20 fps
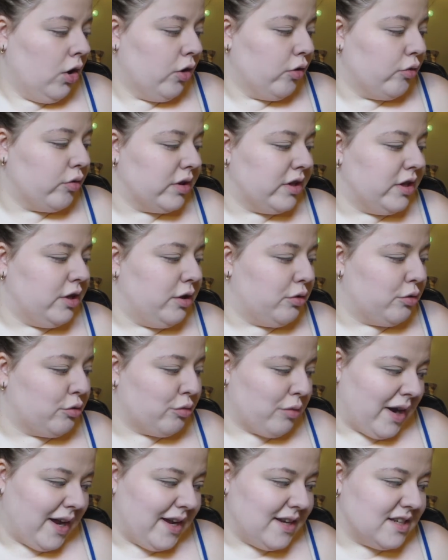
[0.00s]
really
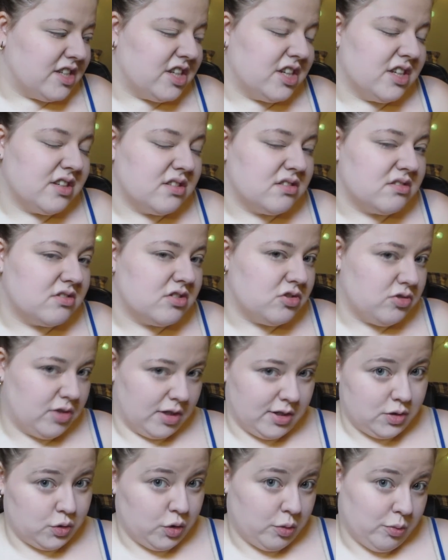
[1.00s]
great
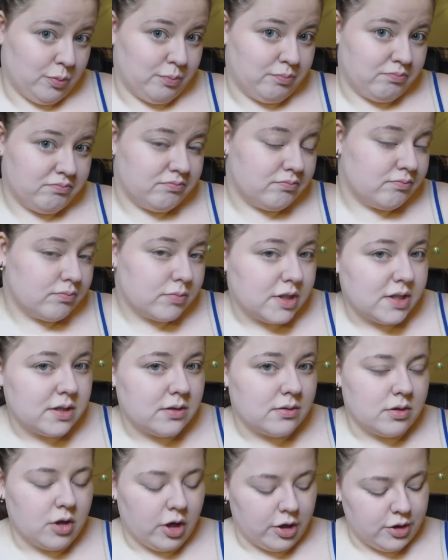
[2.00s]
drugstore
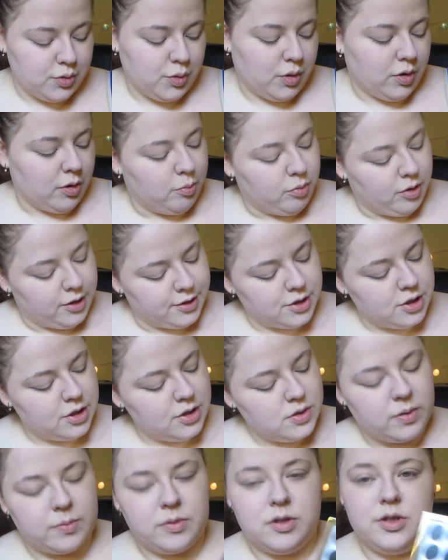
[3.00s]
contour or bronzer,
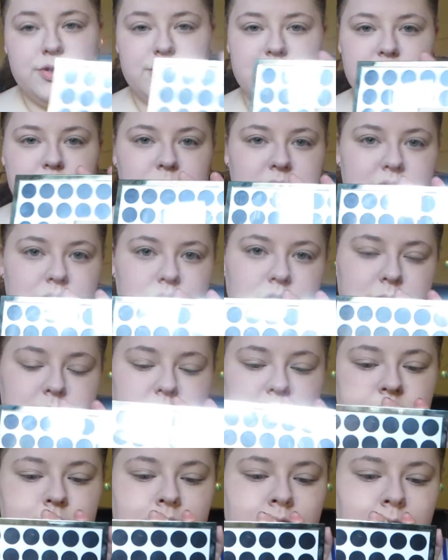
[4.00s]
so I'm going to use one
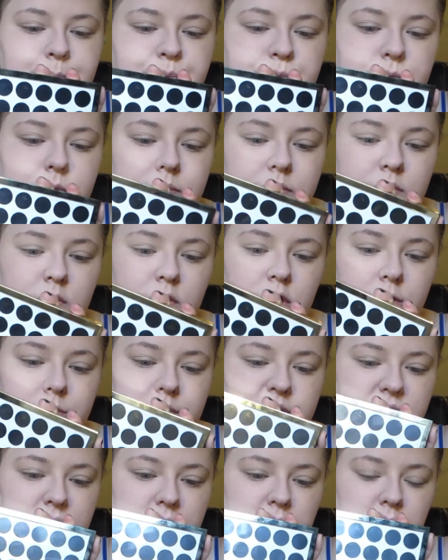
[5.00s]
from the
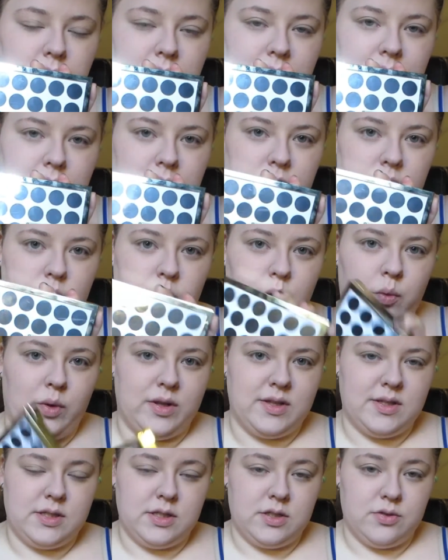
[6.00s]
Urban Decay
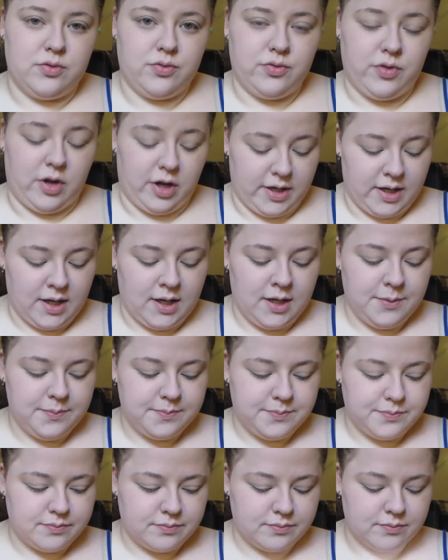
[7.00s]
Gwen Stefani
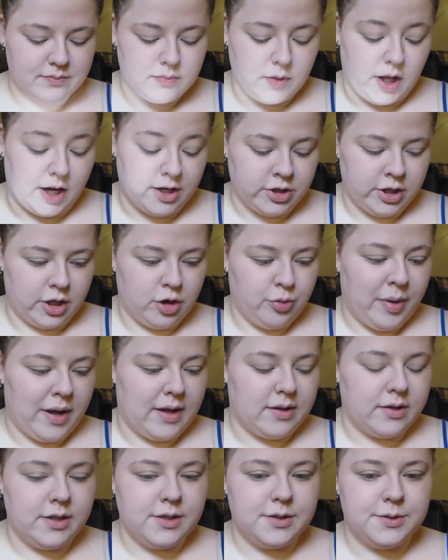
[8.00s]
eyeshadow
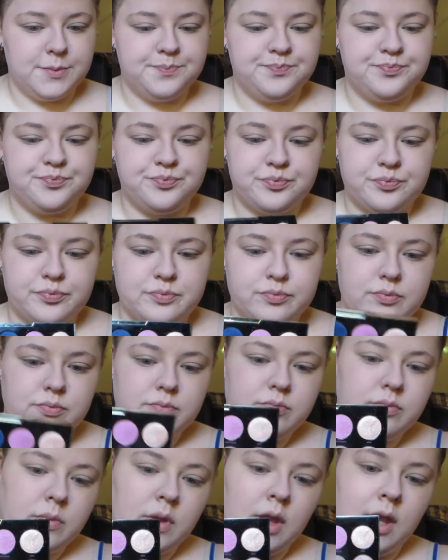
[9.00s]
palette,
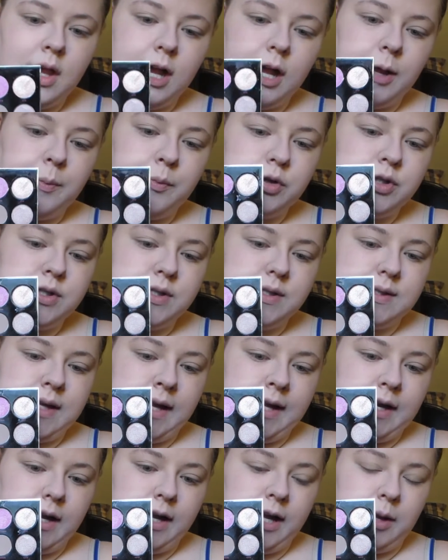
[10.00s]
which is
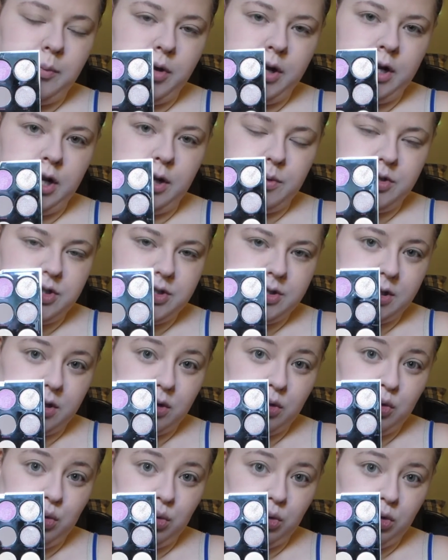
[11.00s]
Anaheim right here, which is the
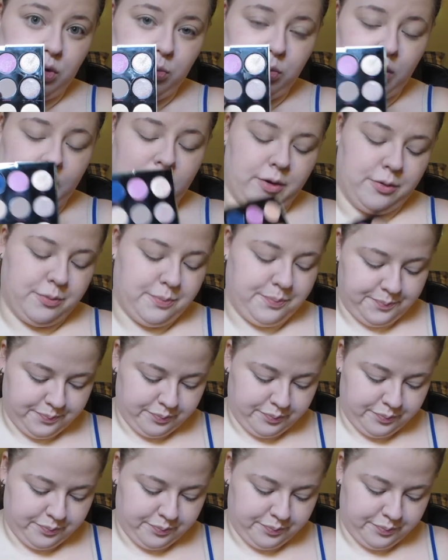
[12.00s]
cool brown.